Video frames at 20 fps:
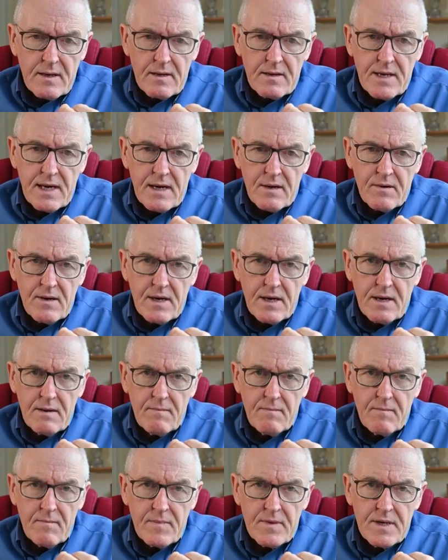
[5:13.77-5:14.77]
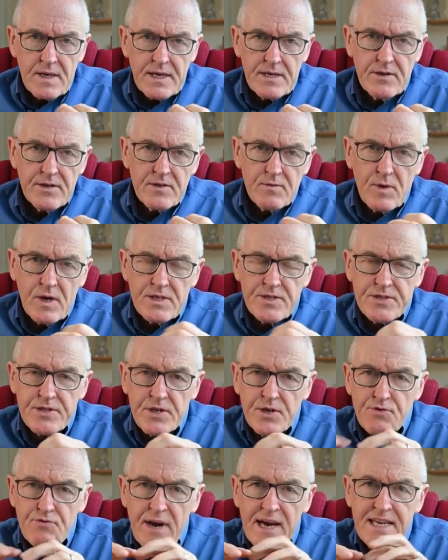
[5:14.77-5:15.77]
Now, in other words,
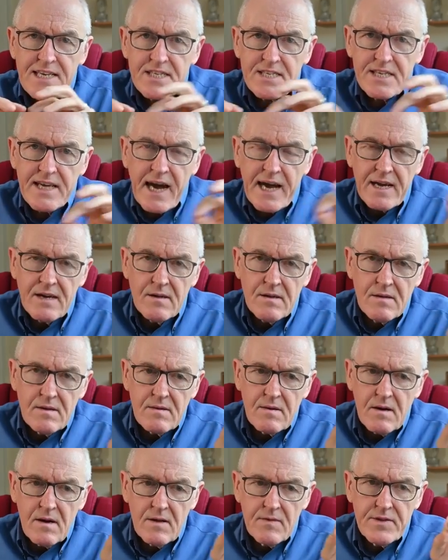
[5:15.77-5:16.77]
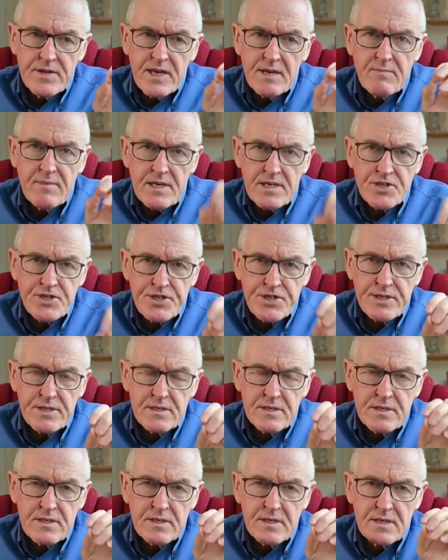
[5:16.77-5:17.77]
the grayscale on the image
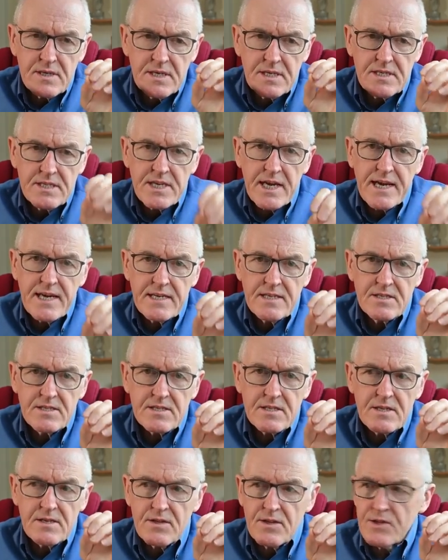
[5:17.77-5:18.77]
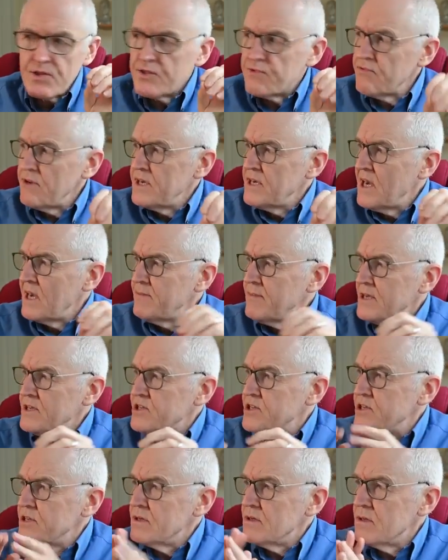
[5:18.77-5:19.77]
contains
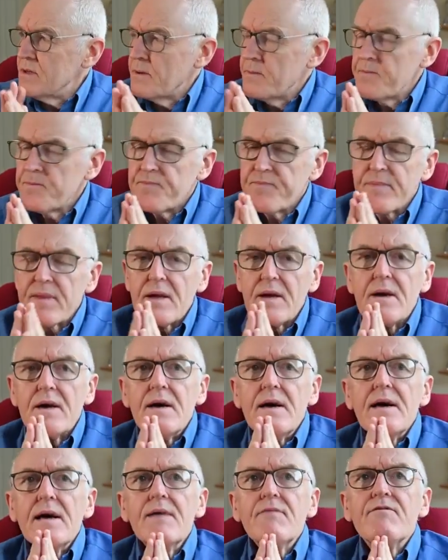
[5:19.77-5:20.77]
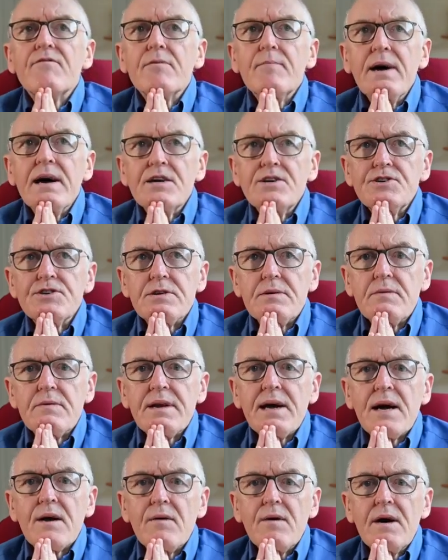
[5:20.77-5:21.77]
three-dimensional information.
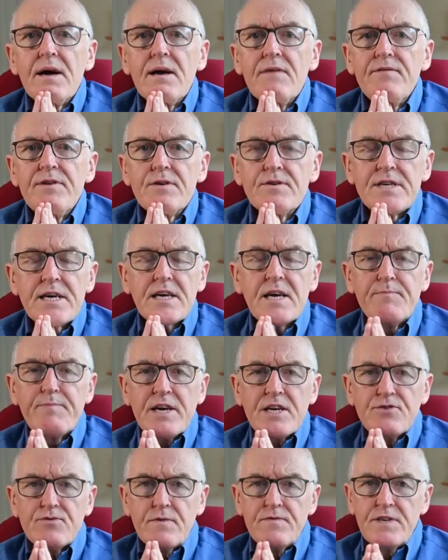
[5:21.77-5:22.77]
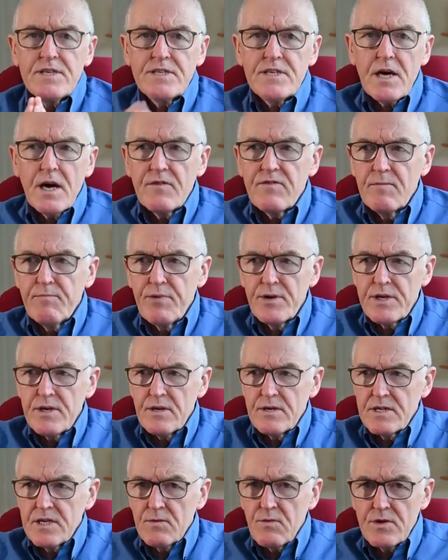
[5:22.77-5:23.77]
Now, if you take a picture of yourself and put it
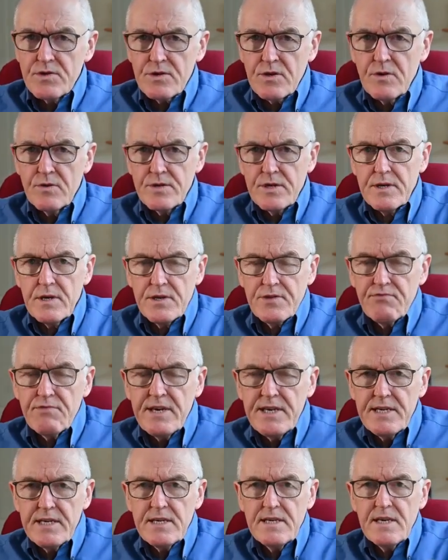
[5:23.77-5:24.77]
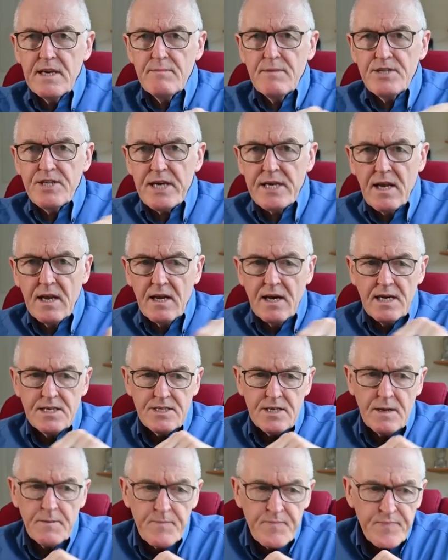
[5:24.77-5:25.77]
under what's called a 3D image
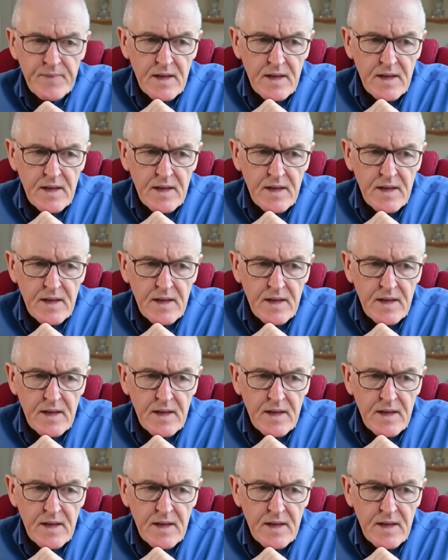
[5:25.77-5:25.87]
analyzer,